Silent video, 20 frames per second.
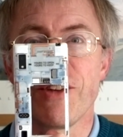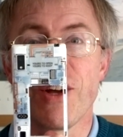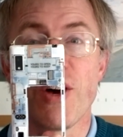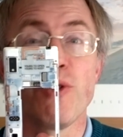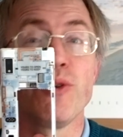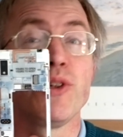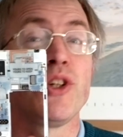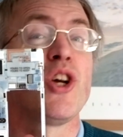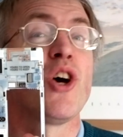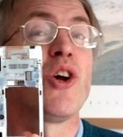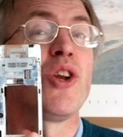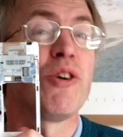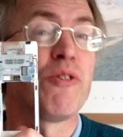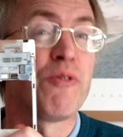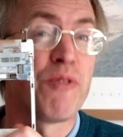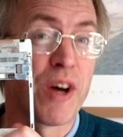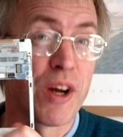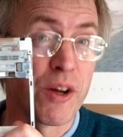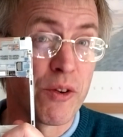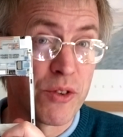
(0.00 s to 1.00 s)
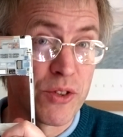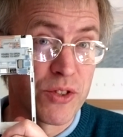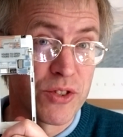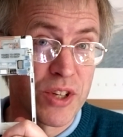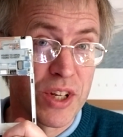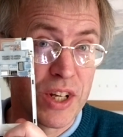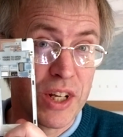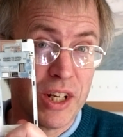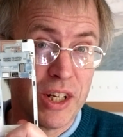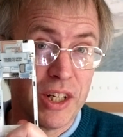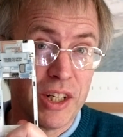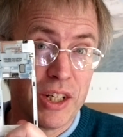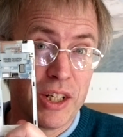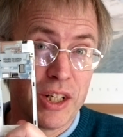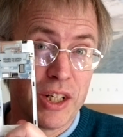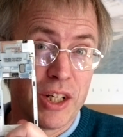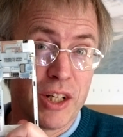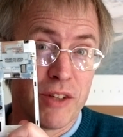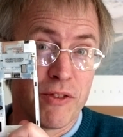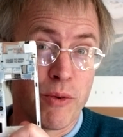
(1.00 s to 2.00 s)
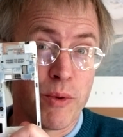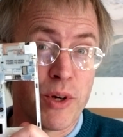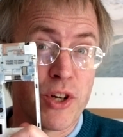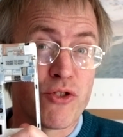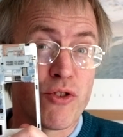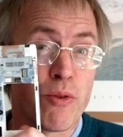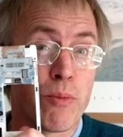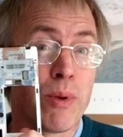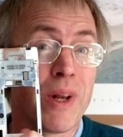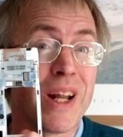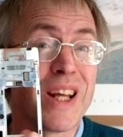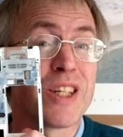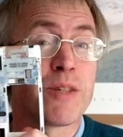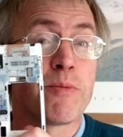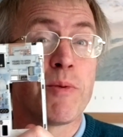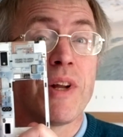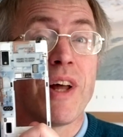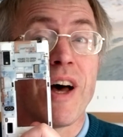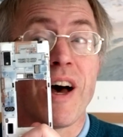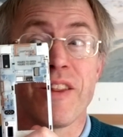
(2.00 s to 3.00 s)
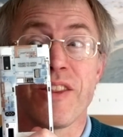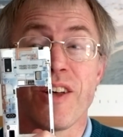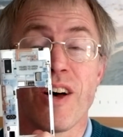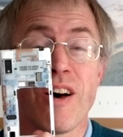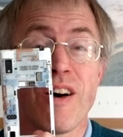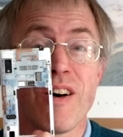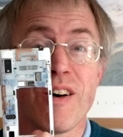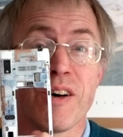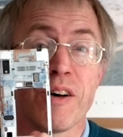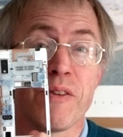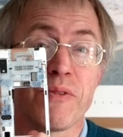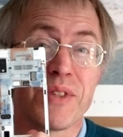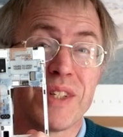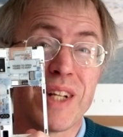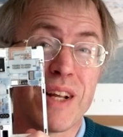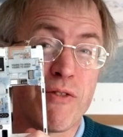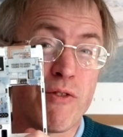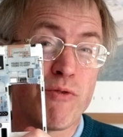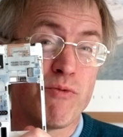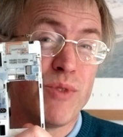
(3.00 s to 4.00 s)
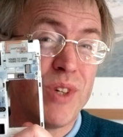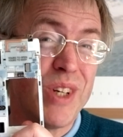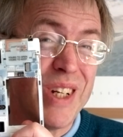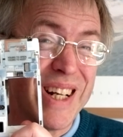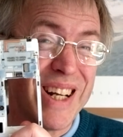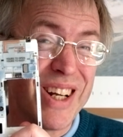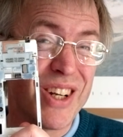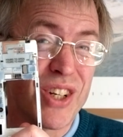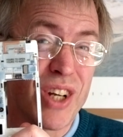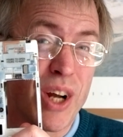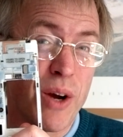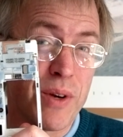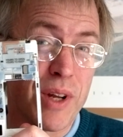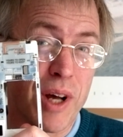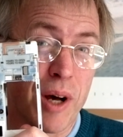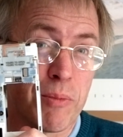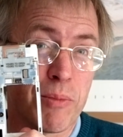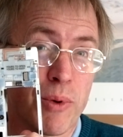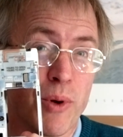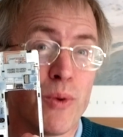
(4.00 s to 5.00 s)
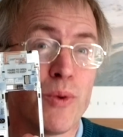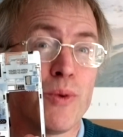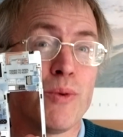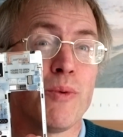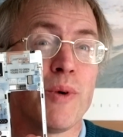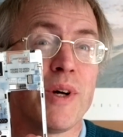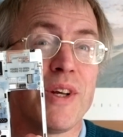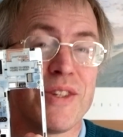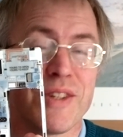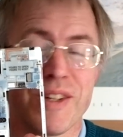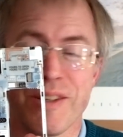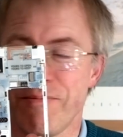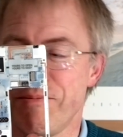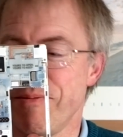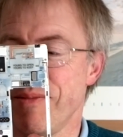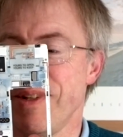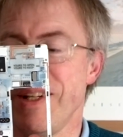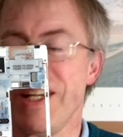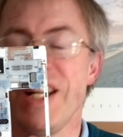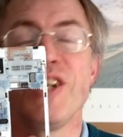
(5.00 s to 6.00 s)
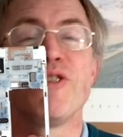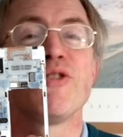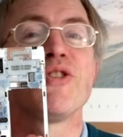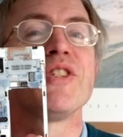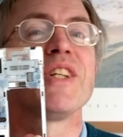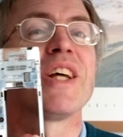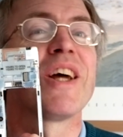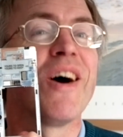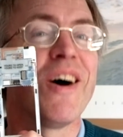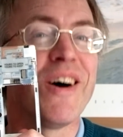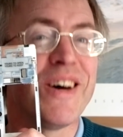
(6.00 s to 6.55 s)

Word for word: the old Jolla phones, for which replacement other halves never really showed up. Always an interesting